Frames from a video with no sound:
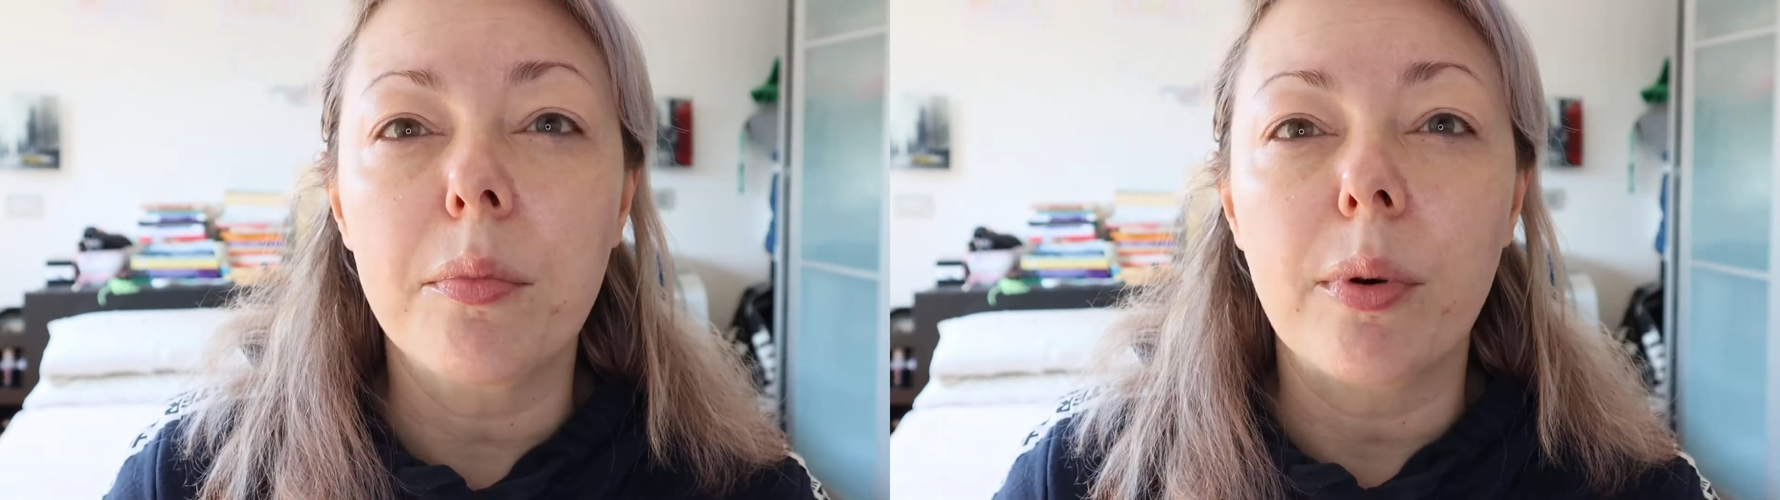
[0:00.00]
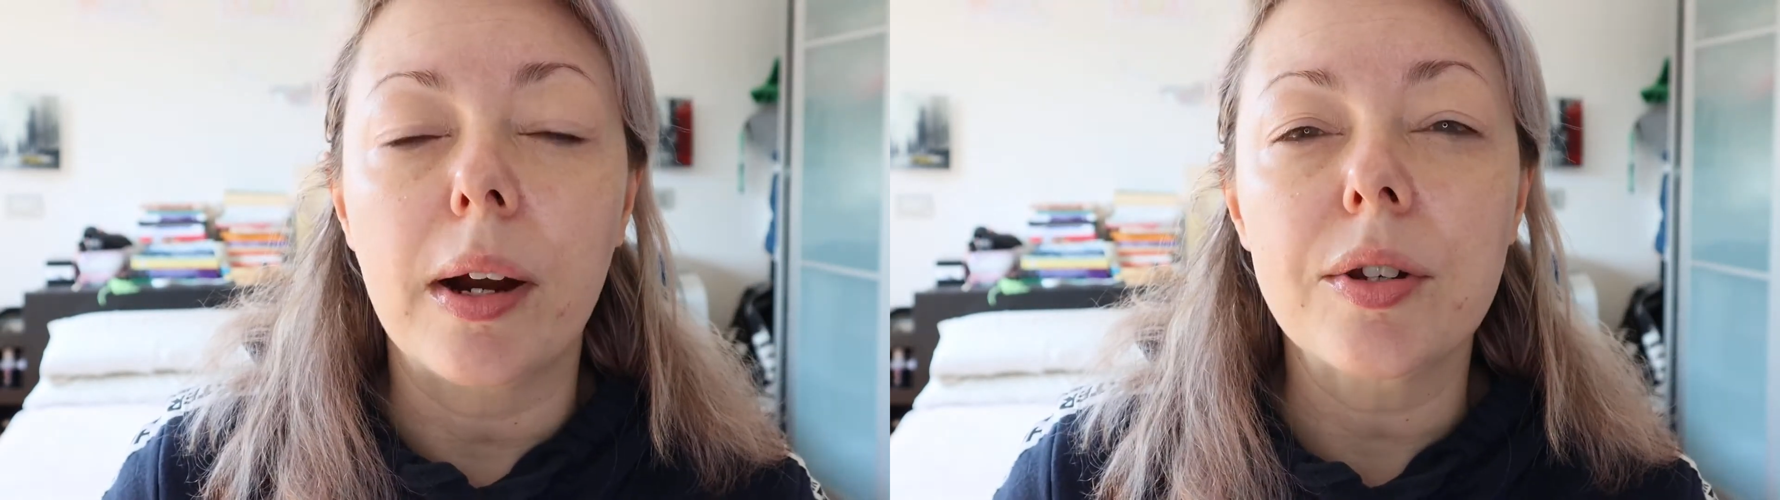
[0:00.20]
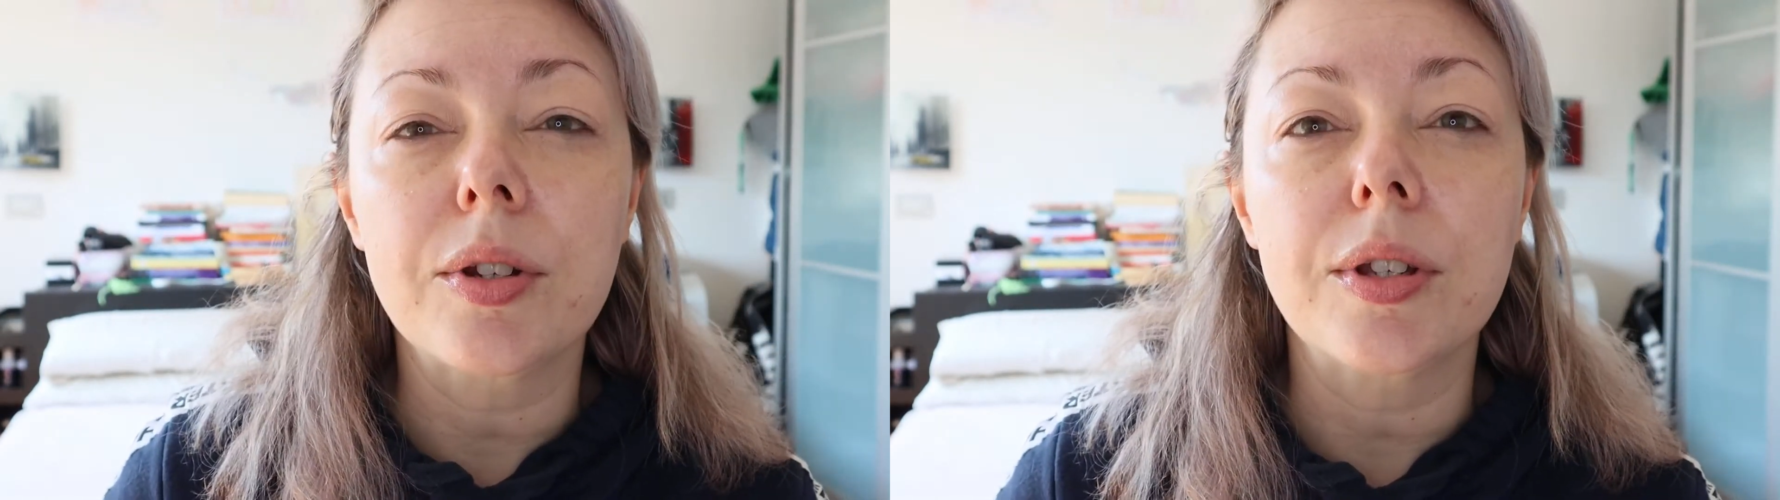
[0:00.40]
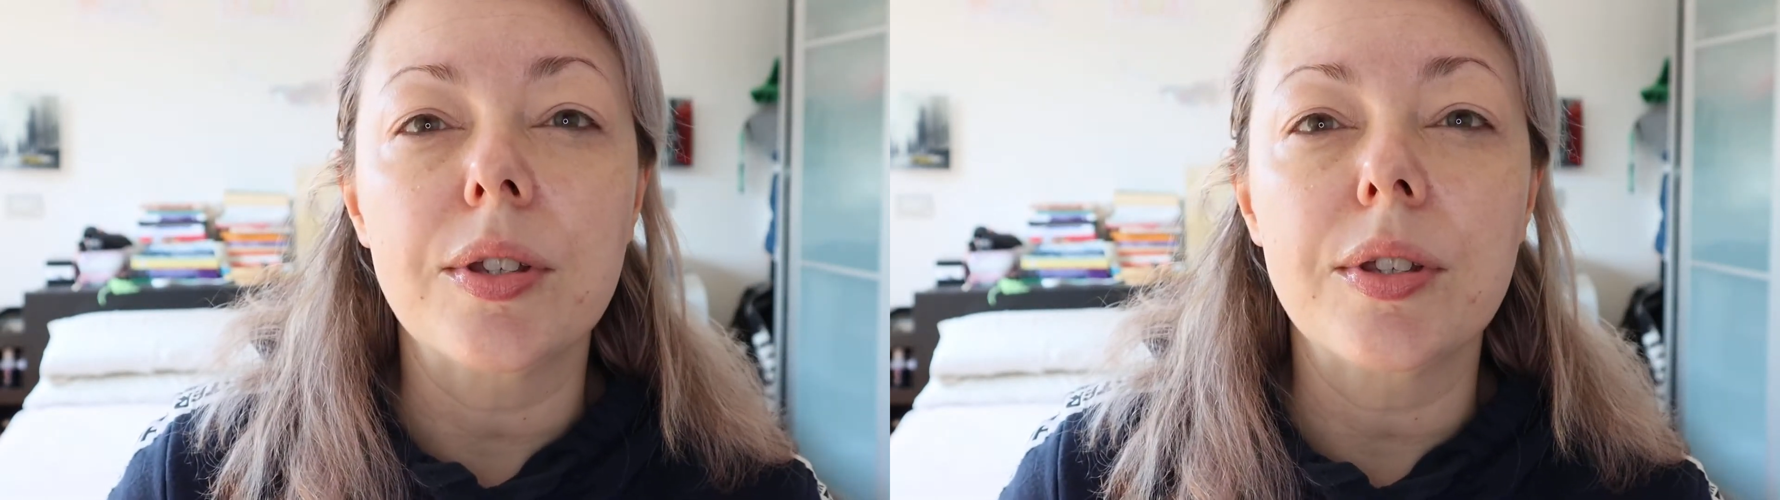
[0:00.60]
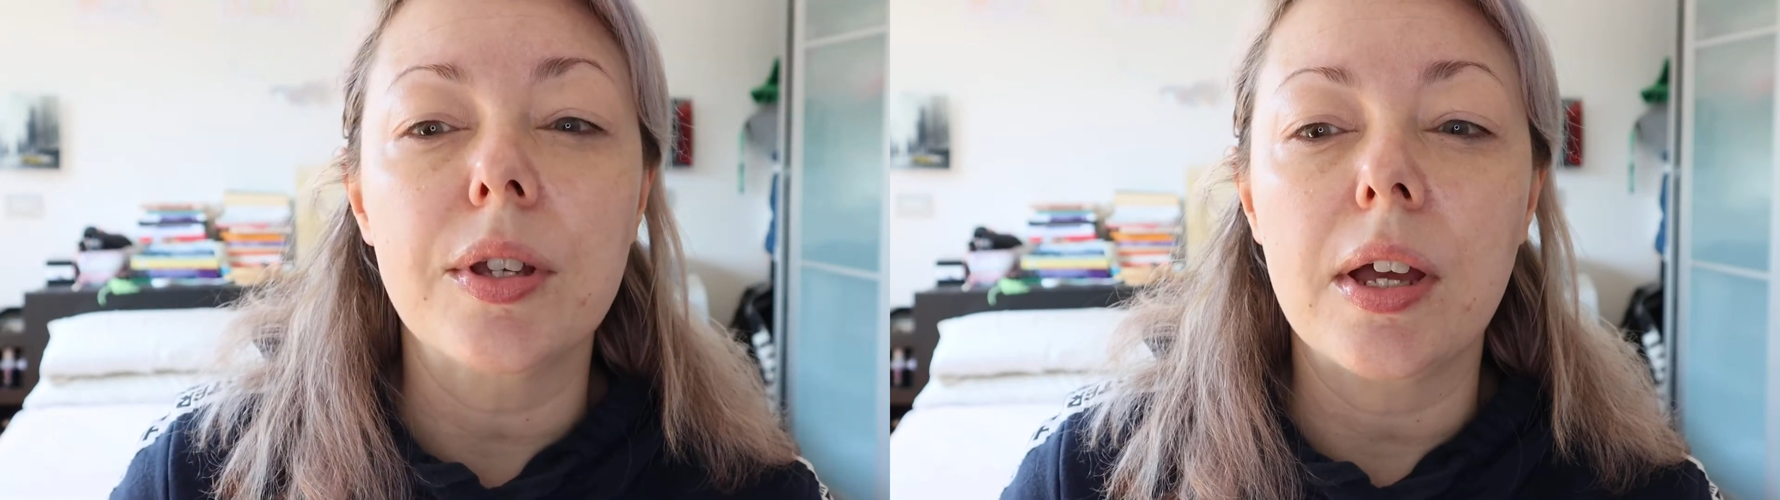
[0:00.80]

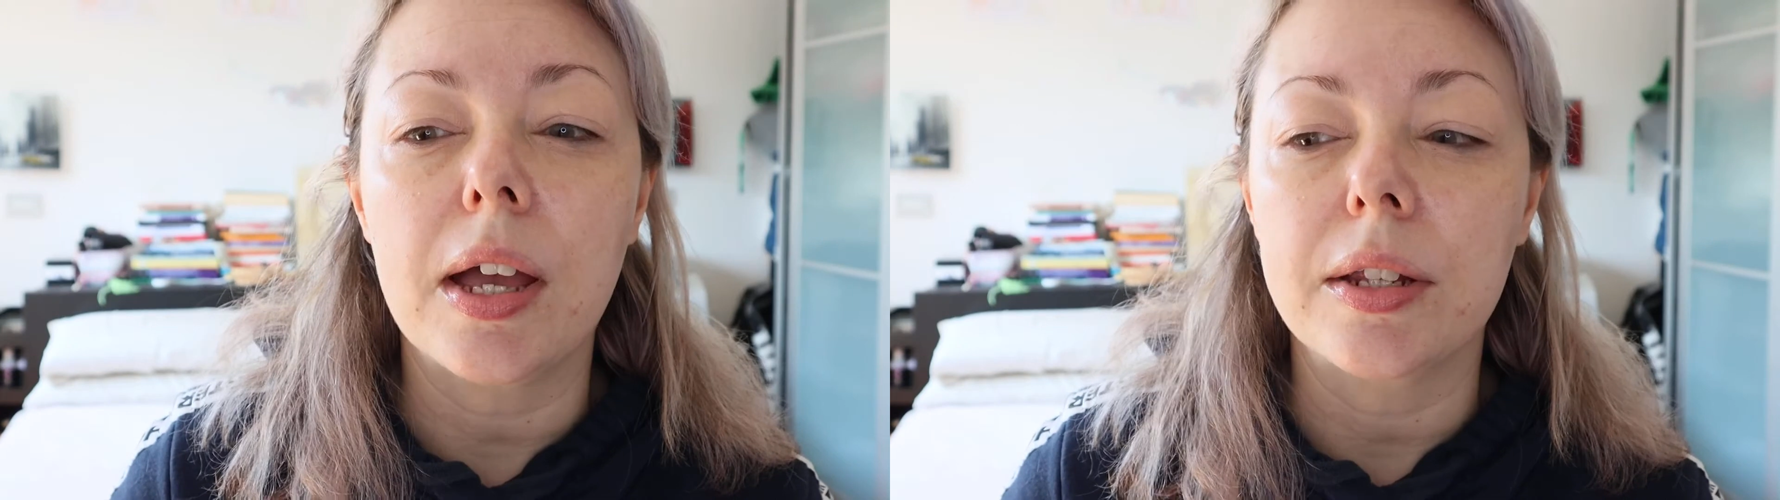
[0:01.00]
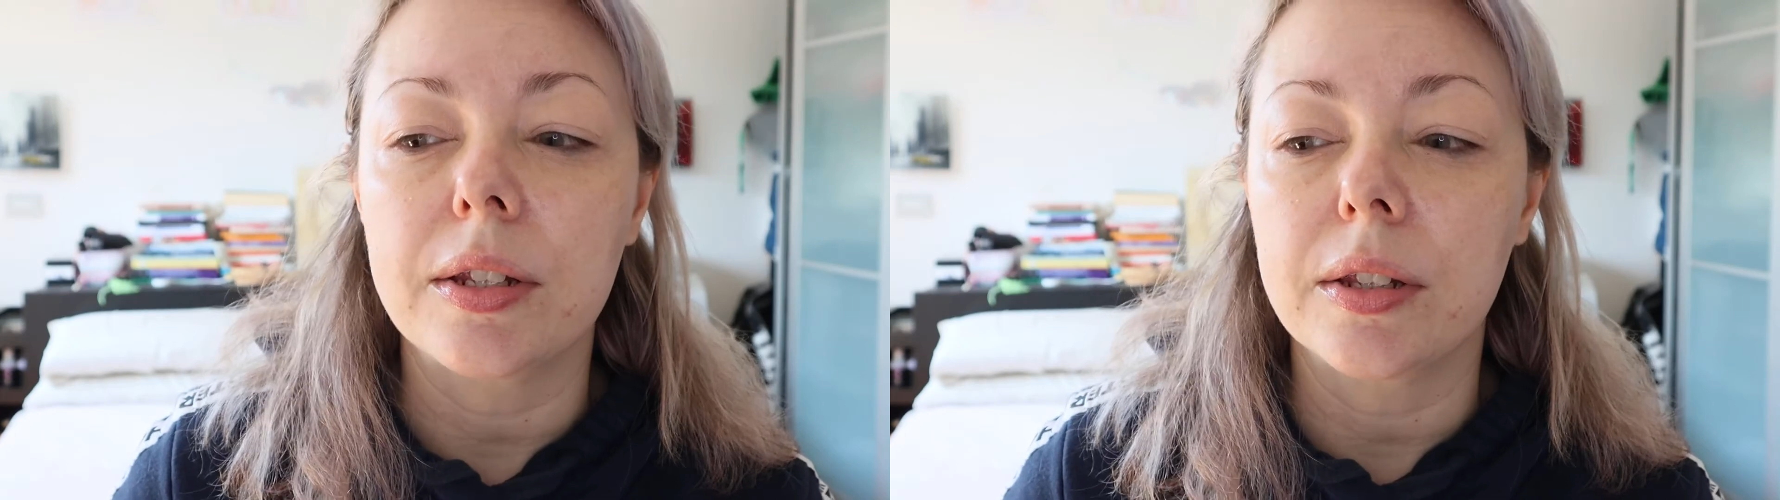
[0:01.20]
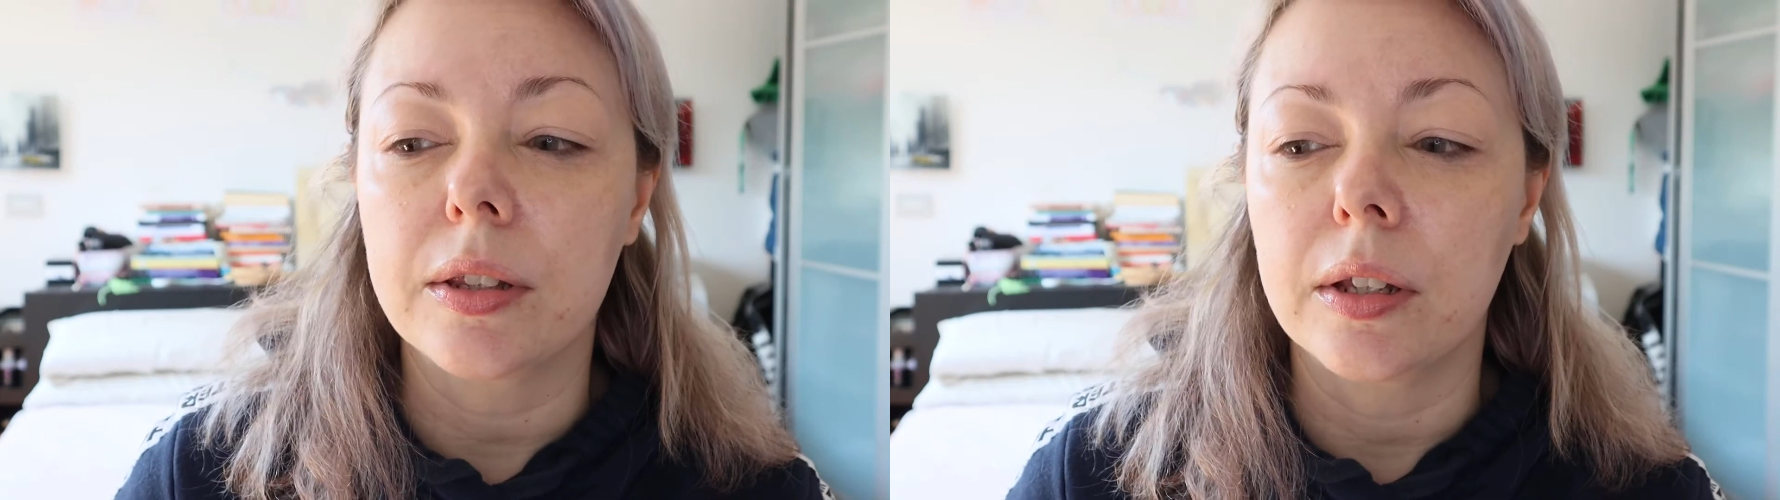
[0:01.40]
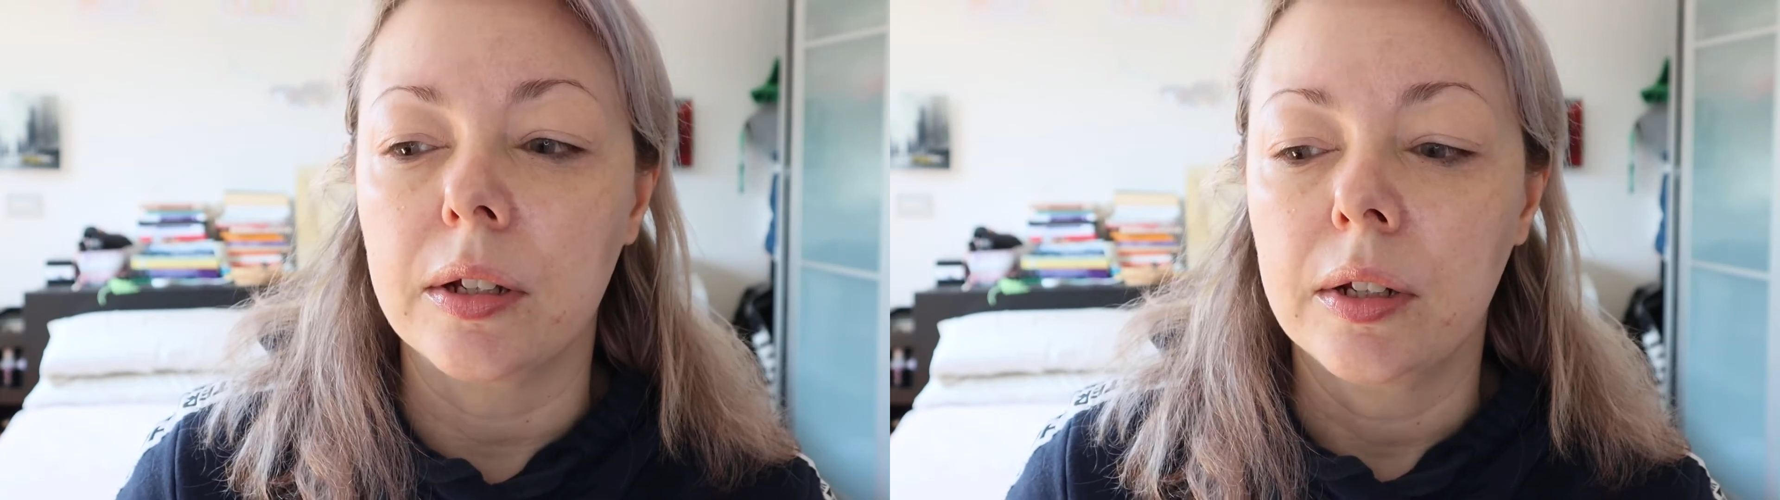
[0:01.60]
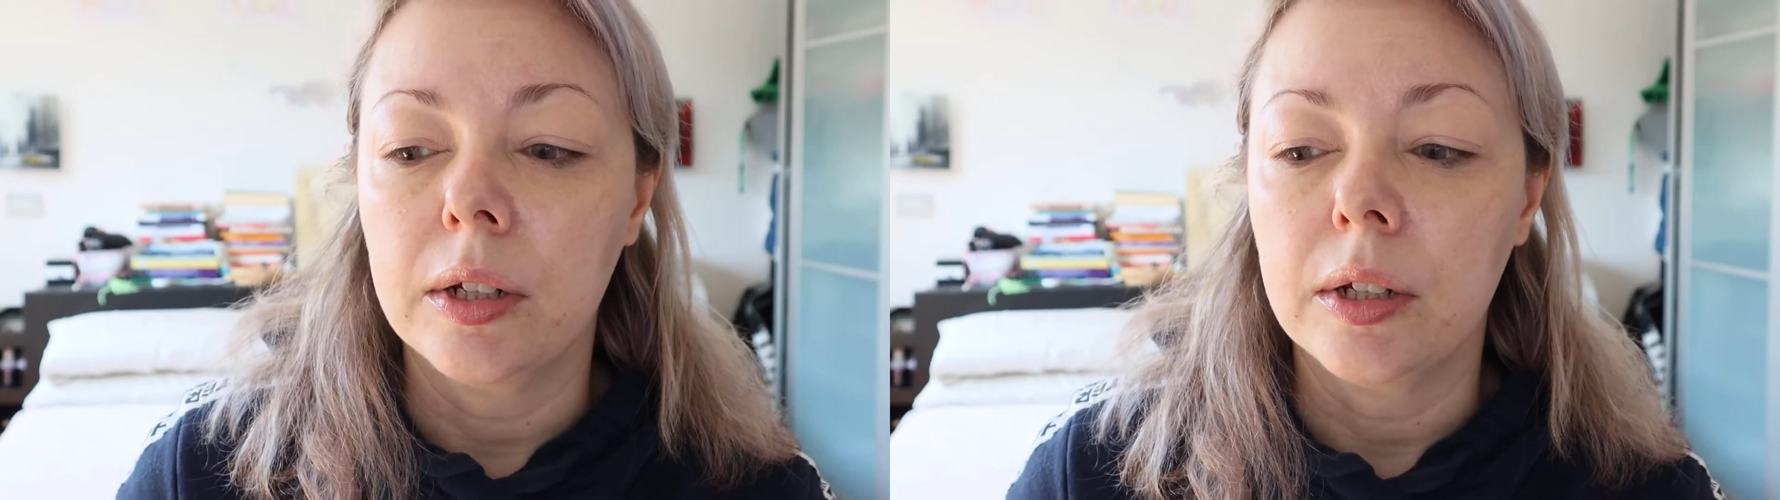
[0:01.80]
brushes, and